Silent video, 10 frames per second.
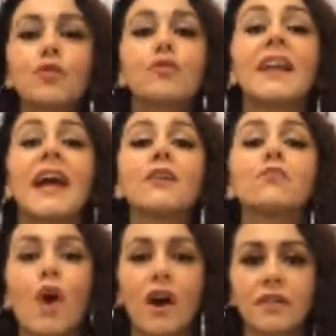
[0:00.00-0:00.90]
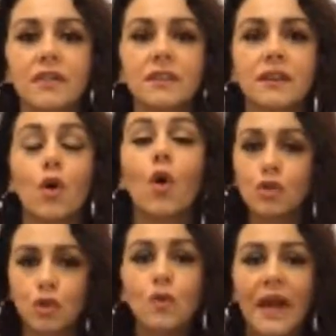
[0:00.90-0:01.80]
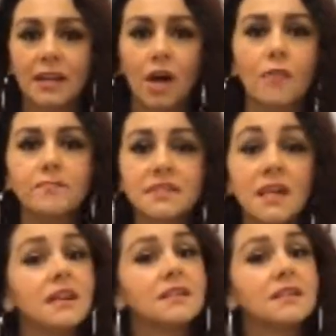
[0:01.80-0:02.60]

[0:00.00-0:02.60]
People who are in work on low incomes,